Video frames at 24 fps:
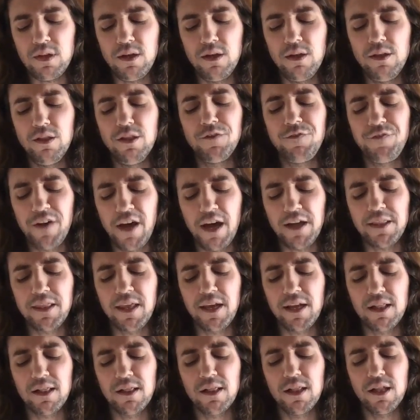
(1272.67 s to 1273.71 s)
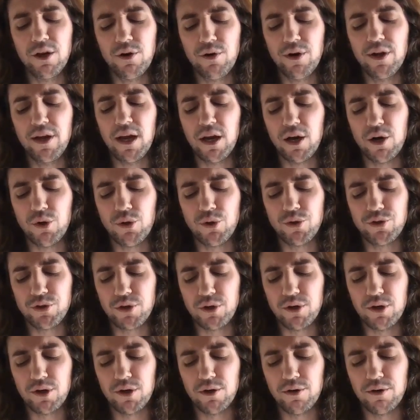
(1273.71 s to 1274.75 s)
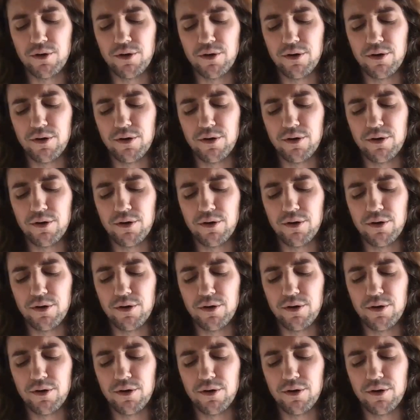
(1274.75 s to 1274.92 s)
the fact that Larry Elder